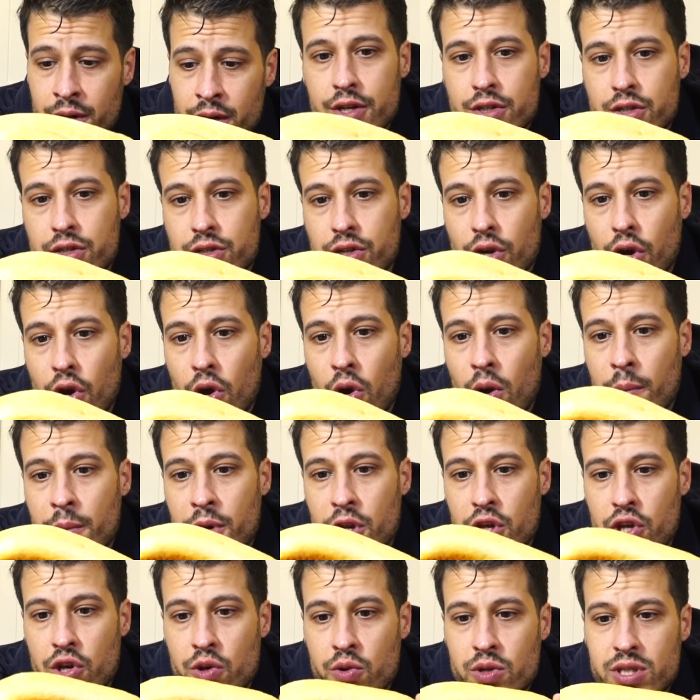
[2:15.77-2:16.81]
So I'm gonna
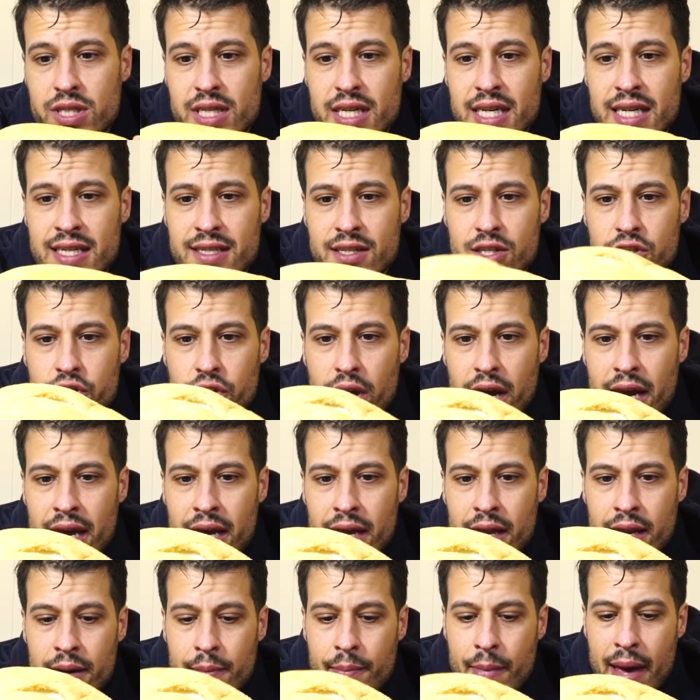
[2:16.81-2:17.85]
use these and try
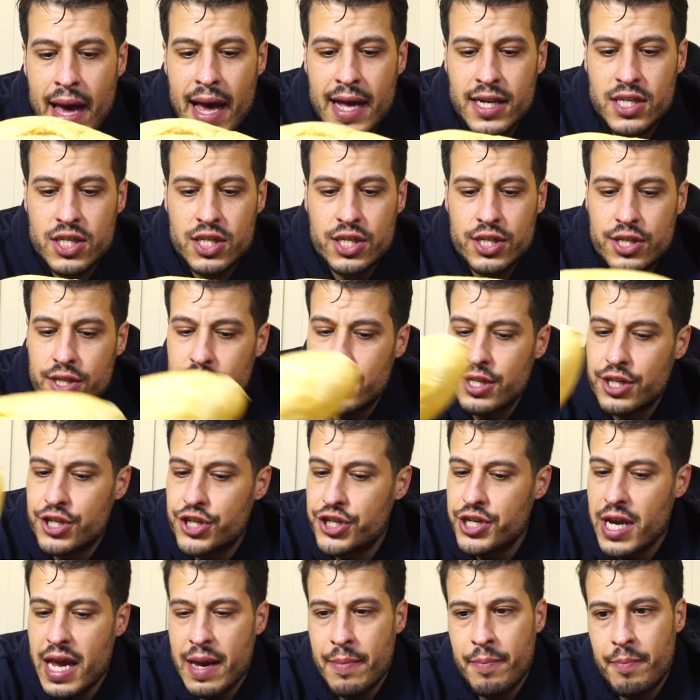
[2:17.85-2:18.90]
and match the
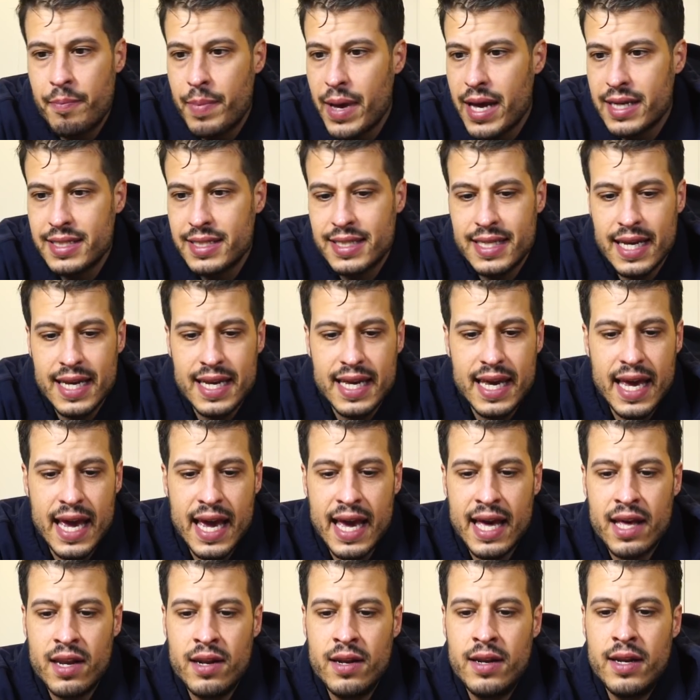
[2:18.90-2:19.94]
shape best I
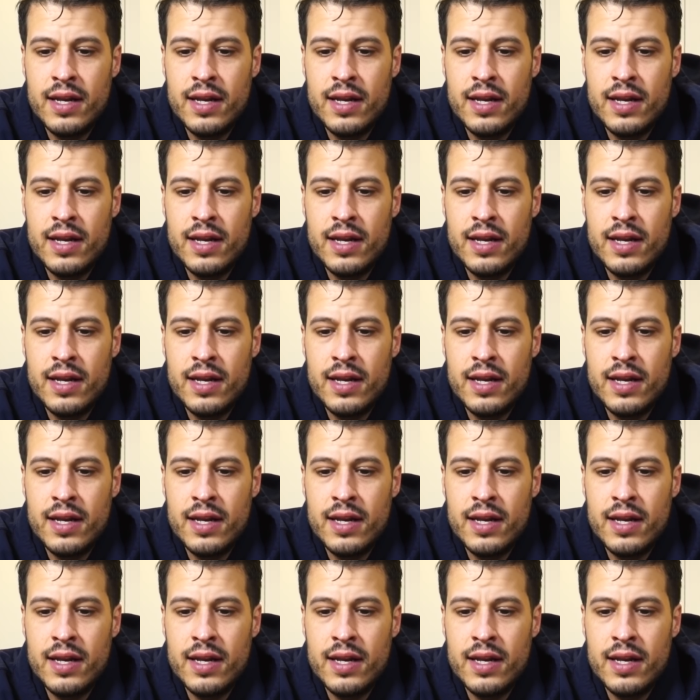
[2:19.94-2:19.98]
can.